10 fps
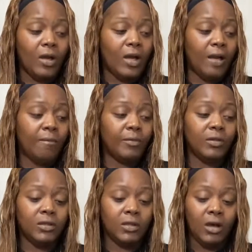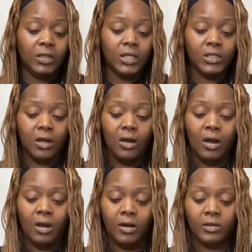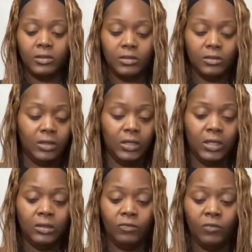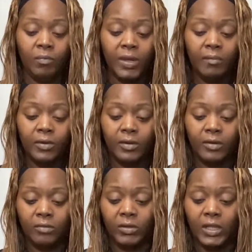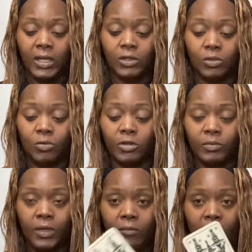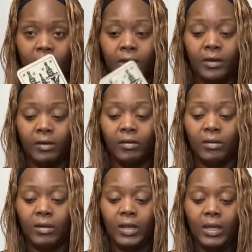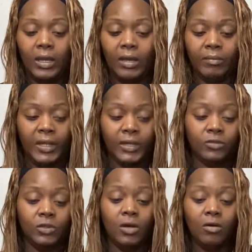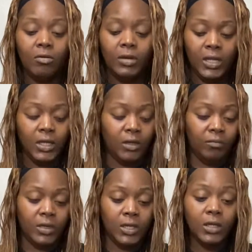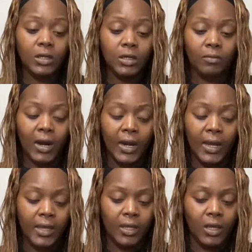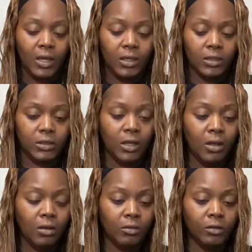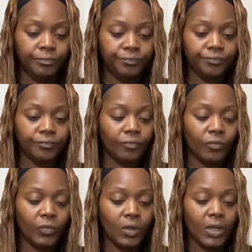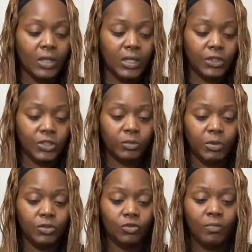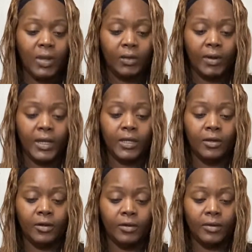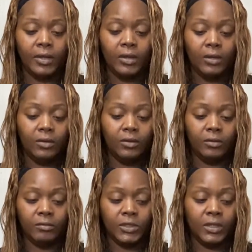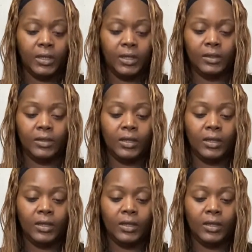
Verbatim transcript: I'm pulling all these cards. And remember, with the Eight of Swords being right here, I'm like, yo, it ain't going to be good, right? So let's just put you back right here. You know what I'm saying?